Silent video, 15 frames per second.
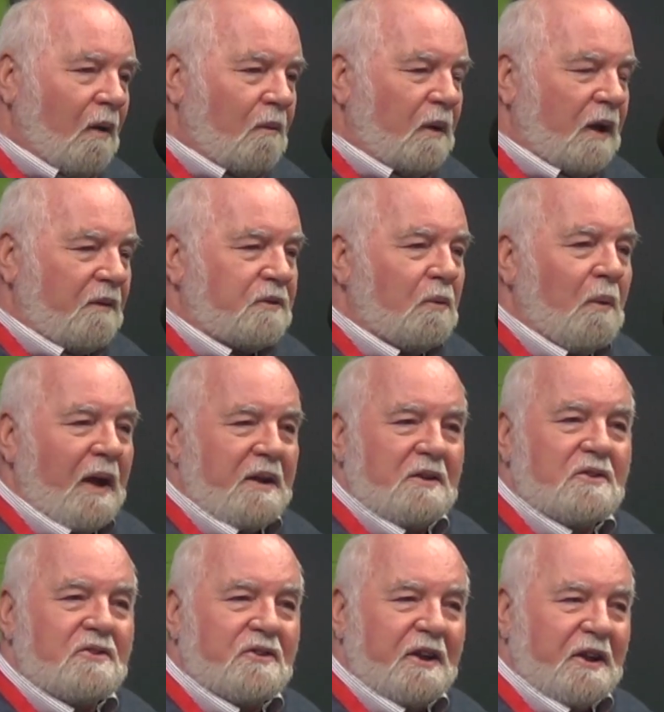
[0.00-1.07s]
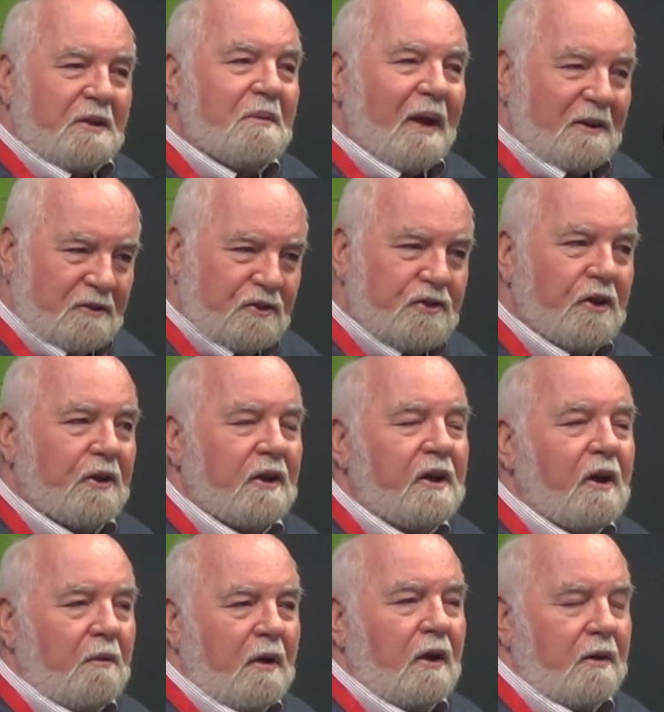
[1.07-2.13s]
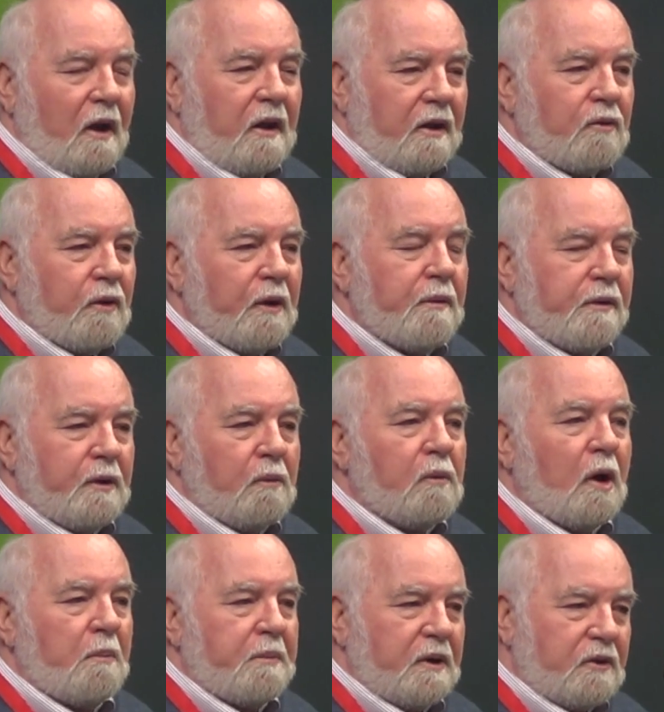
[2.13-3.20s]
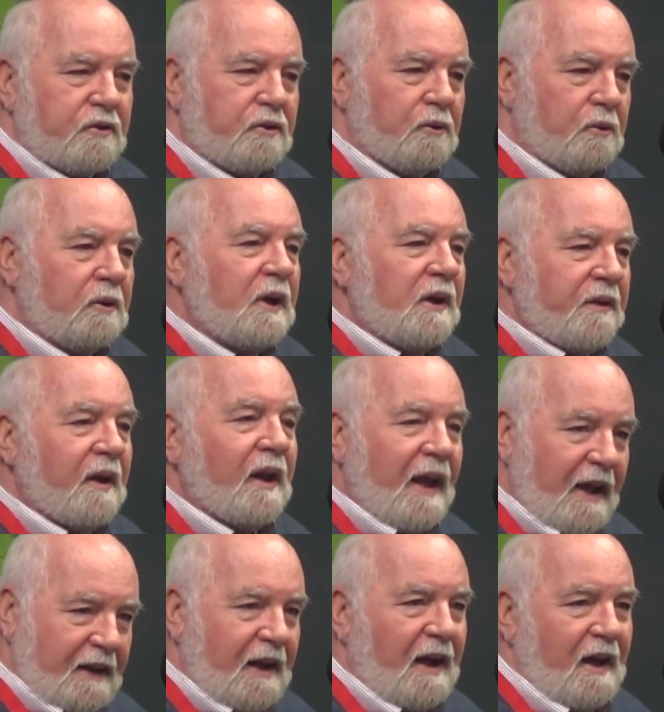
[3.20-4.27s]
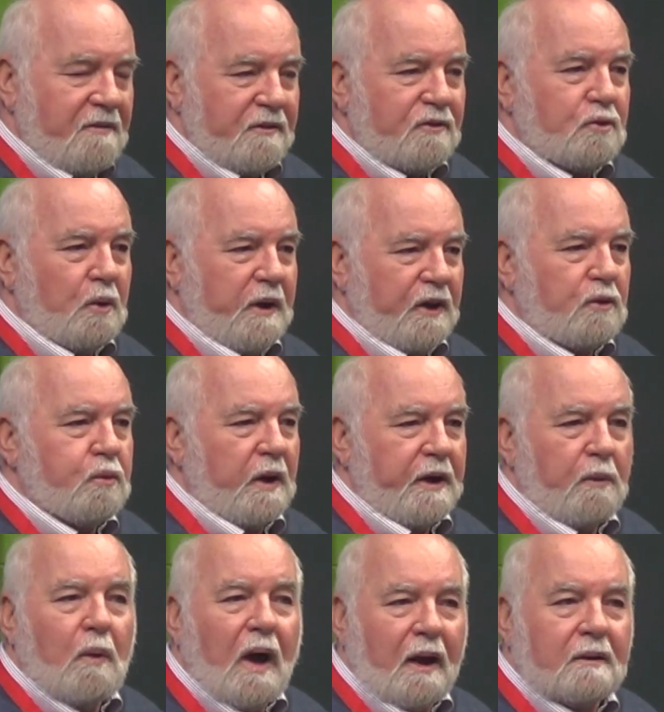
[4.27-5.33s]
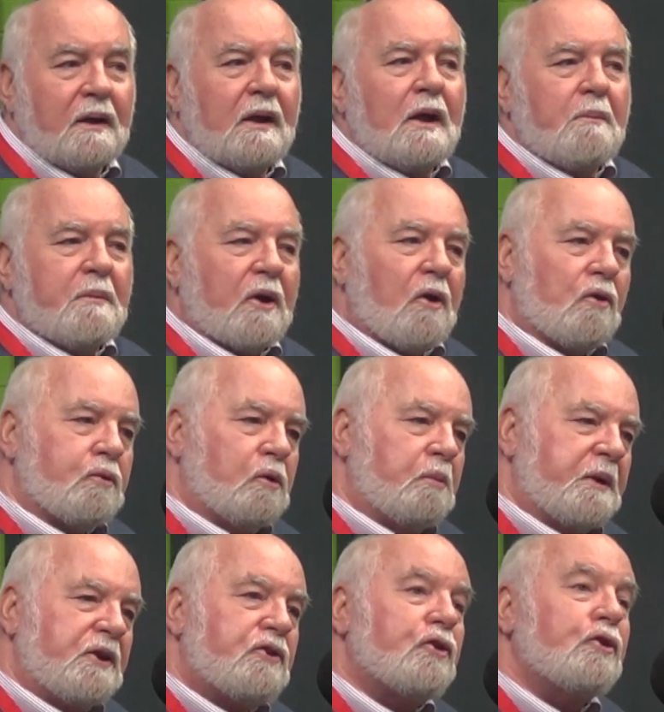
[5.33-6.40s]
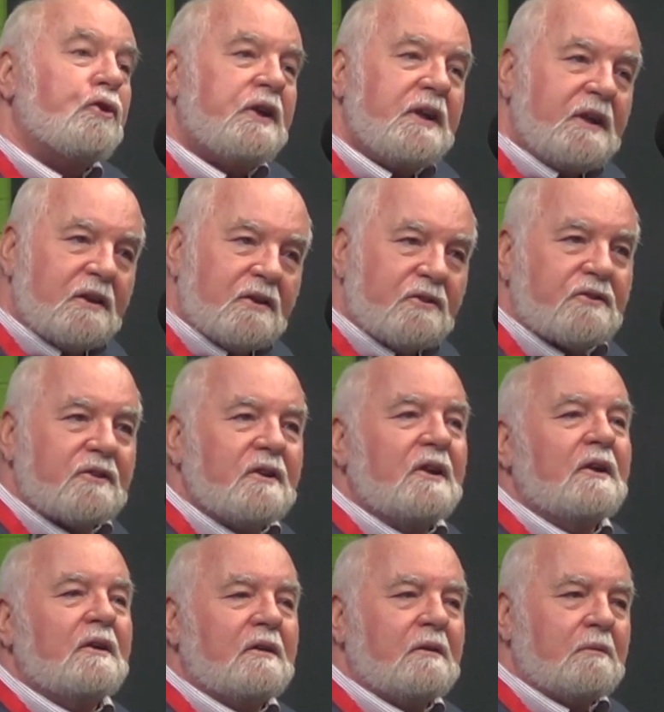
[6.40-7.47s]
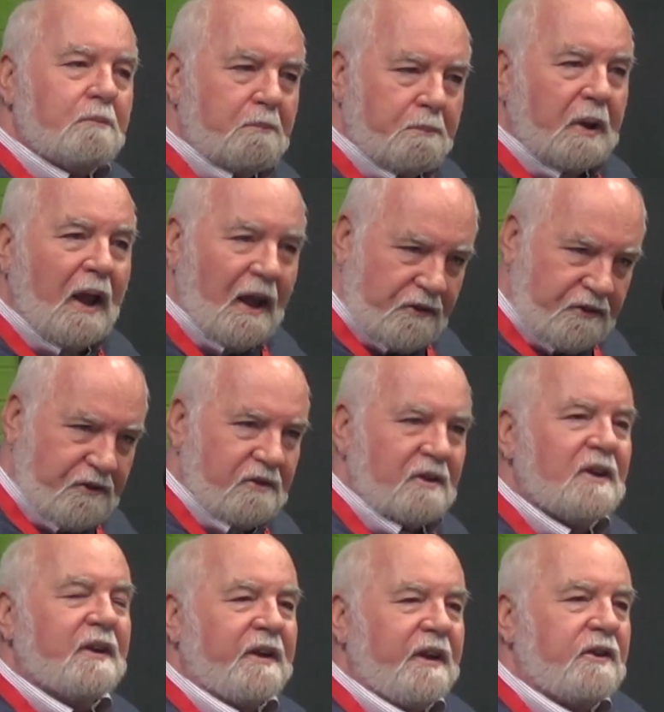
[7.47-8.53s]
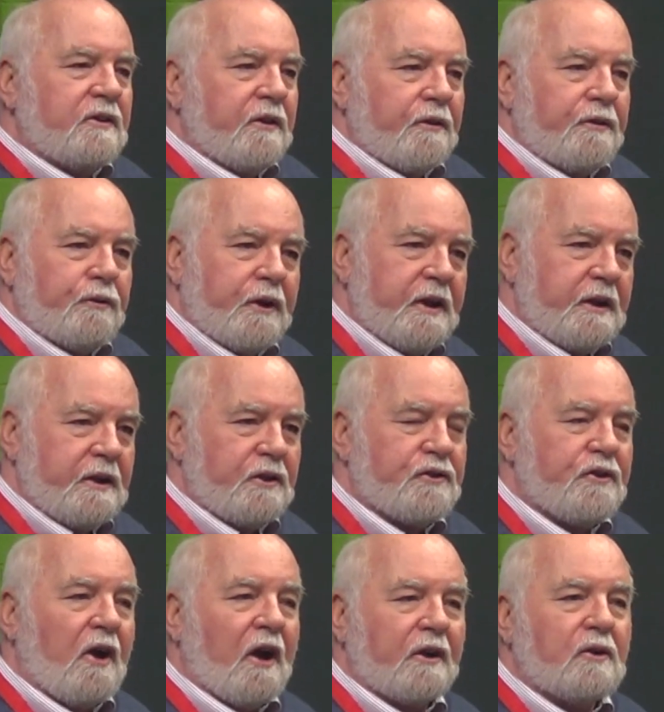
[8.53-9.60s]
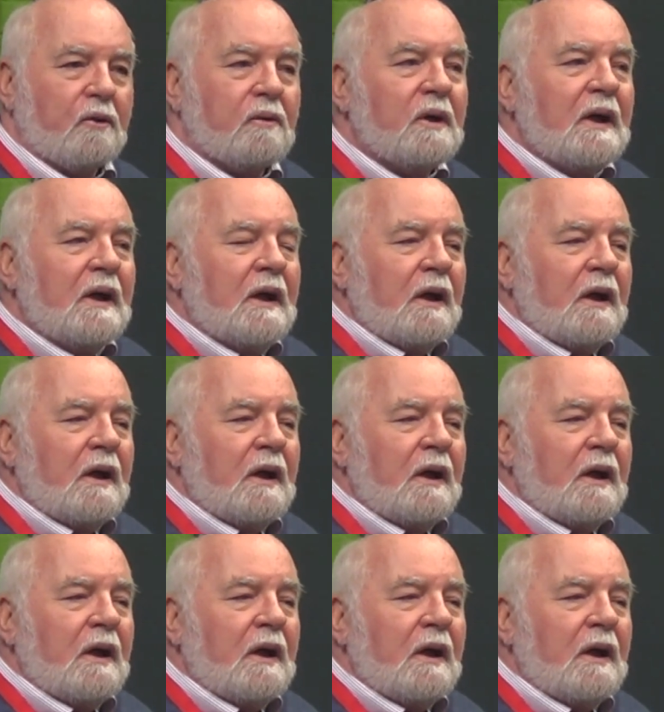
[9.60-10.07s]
we'll have to wait and see. But certainly, I agree with you. It won't be until the latter half of 2021 because we'll be 2 years plus into the 3-year cycle.